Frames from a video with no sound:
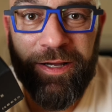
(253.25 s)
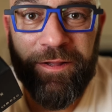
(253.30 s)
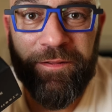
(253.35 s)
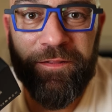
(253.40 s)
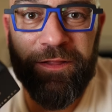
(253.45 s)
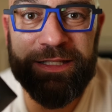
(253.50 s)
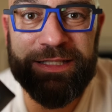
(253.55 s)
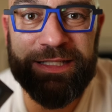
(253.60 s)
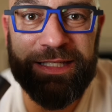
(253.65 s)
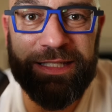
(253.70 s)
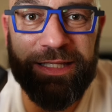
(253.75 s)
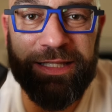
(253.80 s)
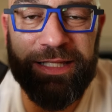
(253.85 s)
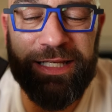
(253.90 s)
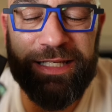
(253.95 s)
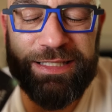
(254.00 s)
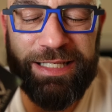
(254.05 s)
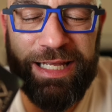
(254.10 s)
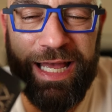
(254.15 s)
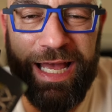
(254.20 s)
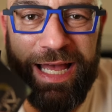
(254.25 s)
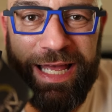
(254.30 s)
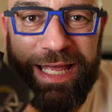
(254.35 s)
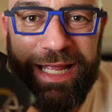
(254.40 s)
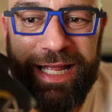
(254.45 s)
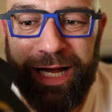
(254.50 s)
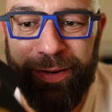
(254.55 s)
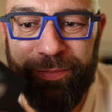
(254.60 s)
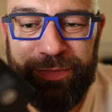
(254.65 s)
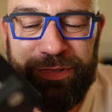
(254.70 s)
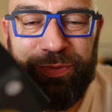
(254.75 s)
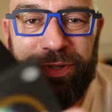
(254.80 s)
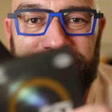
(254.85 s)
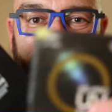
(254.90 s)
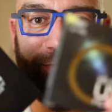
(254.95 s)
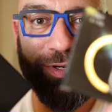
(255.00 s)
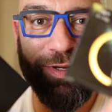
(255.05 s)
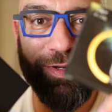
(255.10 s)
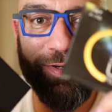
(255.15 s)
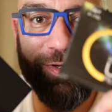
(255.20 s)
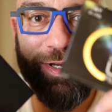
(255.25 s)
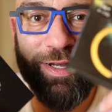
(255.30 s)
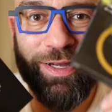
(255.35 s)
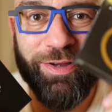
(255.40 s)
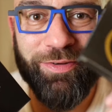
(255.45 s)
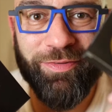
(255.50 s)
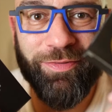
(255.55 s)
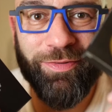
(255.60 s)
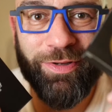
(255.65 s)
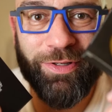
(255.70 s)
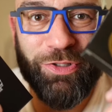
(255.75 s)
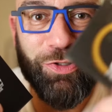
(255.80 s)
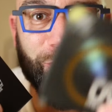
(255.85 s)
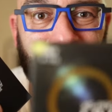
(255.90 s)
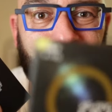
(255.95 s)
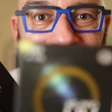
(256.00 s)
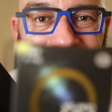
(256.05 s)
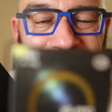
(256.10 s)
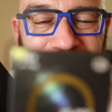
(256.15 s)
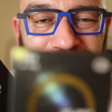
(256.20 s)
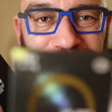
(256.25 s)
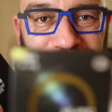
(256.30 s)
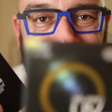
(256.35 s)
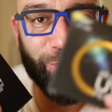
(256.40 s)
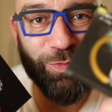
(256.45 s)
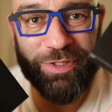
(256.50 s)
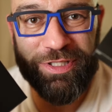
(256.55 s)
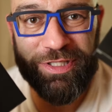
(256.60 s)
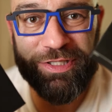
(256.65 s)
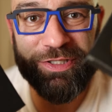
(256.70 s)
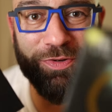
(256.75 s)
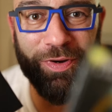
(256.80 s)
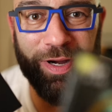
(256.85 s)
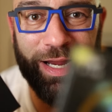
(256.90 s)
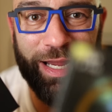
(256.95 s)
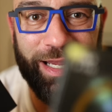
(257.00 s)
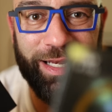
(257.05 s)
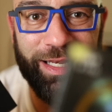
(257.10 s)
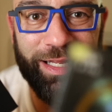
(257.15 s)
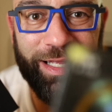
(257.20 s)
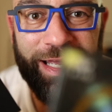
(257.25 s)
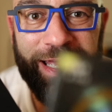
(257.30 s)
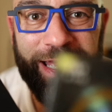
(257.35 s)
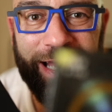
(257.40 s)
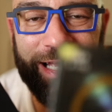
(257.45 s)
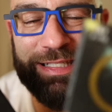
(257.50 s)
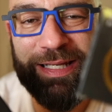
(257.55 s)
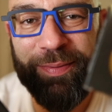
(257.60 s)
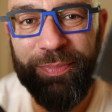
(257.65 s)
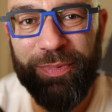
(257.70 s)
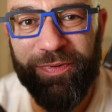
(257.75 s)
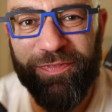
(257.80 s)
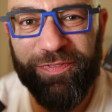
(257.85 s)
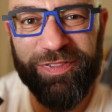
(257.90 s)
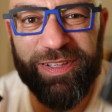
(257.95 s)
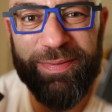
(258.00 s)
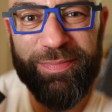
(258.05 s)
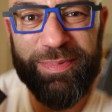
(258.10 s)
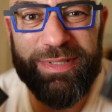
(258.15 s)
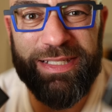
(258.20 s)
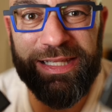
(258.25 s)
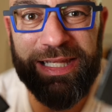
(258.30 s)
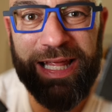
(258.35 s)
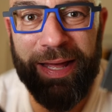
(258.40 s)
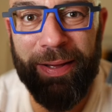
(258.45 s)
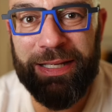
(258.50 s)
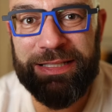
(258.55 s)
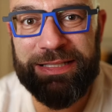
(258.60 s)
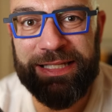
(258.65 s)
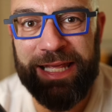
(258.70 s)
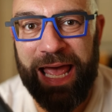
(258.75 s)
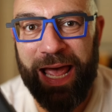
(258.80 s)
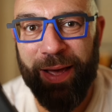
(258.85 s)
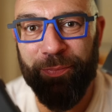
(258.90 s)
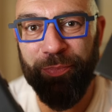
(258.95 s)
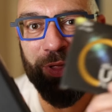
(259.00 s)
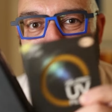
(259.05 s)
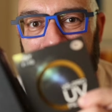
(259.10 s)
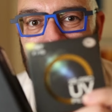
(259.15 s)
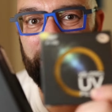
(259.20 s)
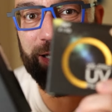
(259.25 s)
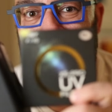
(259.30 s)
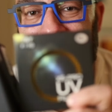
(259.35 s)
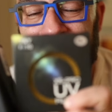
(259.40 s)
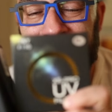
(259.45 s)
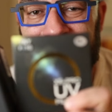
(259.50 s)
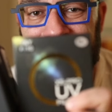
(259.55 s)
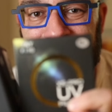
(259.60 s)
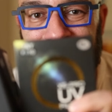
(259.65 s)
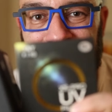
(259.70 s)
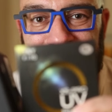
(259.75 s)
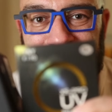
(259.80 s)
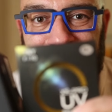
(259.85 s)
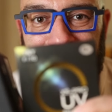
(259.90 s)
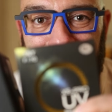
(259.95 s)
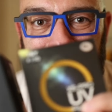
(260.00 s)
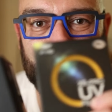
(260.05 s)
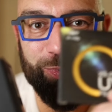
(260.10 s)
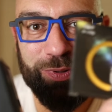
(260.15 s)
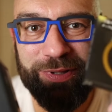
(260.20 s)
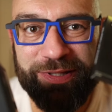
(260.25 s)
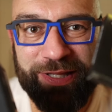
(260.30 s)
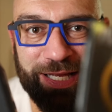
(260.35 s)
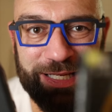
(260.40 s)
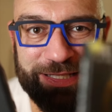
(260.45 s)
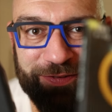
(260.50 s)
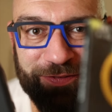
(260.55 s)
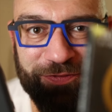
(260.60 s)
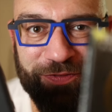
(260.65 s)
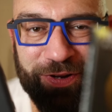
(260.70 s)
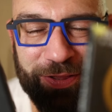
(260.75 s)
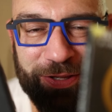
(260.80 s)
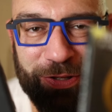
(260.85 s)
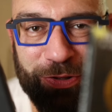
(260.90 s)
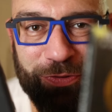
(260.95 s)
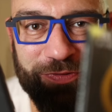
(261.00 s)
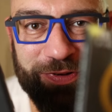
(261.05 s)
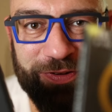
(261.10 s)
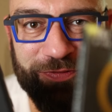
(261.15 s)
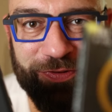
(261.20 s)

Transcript: This guy comes with a UV filter, which is great, except the flimsy lens cap that this lens comes with doesn't fit in the UV